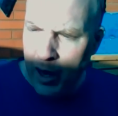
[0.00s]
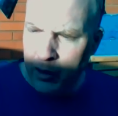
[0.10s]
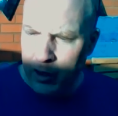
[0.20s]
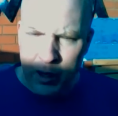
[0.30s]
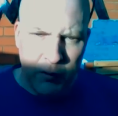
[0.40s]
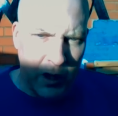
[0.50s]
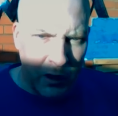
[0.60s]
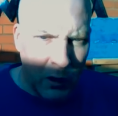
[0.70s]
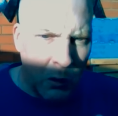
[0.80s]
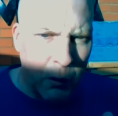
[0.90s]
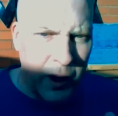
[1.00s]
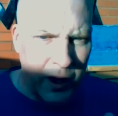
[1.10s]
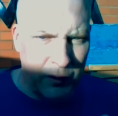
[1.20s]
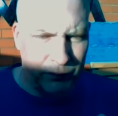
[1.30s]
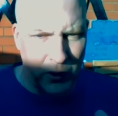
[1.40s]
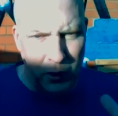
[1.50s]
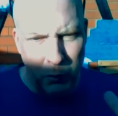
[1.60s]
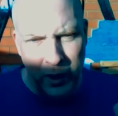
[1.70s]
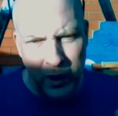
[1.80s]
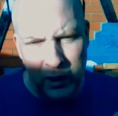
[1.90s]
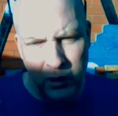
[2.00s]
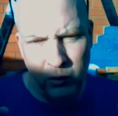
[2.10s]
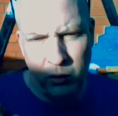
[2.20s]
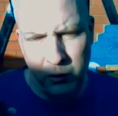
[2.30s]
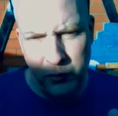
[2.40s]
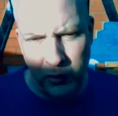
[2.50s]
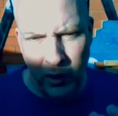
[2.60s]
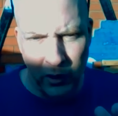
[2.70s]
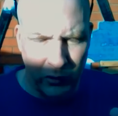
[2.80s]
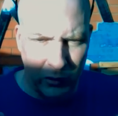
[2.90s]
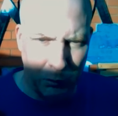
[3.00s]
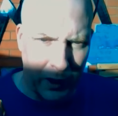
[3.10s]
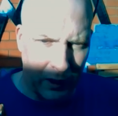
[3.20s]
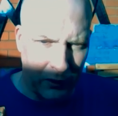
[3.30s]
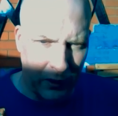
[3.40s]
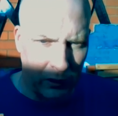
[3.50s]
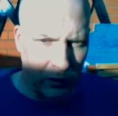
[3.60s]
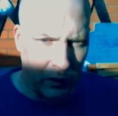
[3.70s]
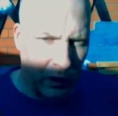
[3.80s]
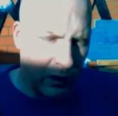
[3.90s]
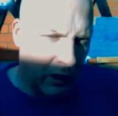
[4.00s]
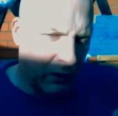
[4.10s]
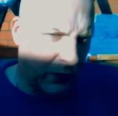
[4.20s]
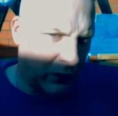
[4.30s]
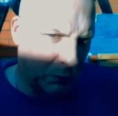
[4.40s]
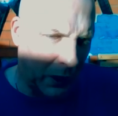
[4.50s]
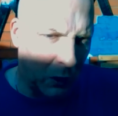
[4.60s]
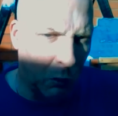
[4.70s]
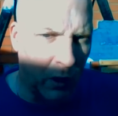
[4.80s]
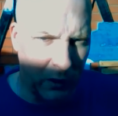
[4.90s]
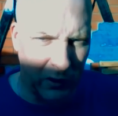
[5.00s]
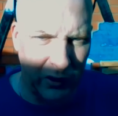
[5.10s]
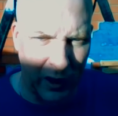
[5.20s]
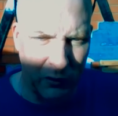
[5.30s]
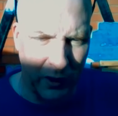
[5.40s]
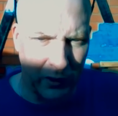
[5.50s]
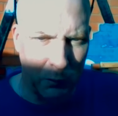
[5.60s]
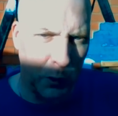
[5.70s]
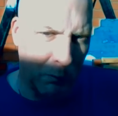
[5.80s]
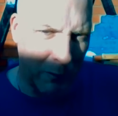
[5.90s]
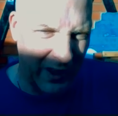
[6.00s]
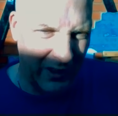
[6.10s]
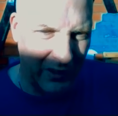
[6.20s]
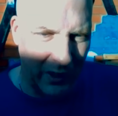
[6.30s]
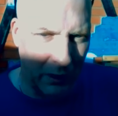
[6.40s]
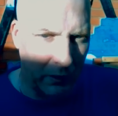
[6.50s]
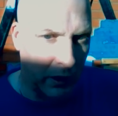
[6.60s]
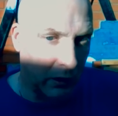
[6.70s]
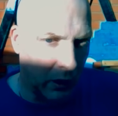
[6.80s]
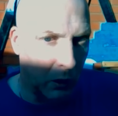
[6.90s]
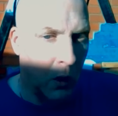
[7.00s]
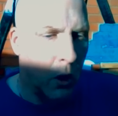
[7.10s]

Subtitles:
And you know, the way you sort of start smelling things, and if you smell one, say for example Mancera, you go,